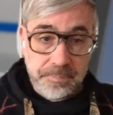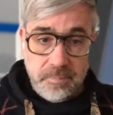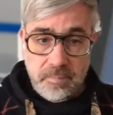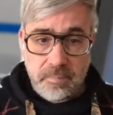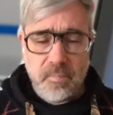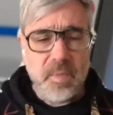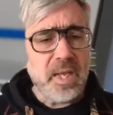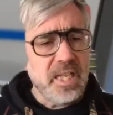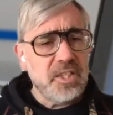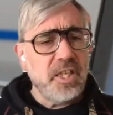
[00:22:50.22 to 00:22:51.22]
raises, of
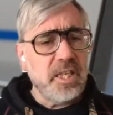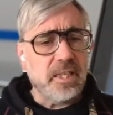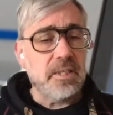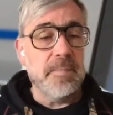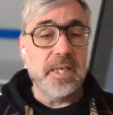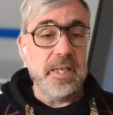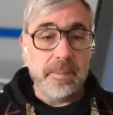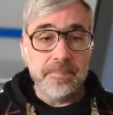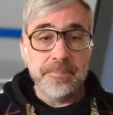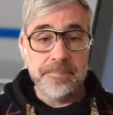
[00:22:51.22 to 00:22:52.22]
course, a lot
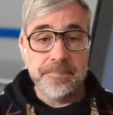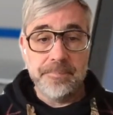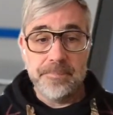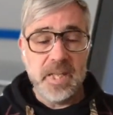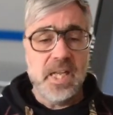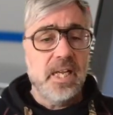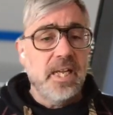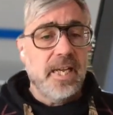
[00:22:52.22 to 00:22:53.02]
of questions.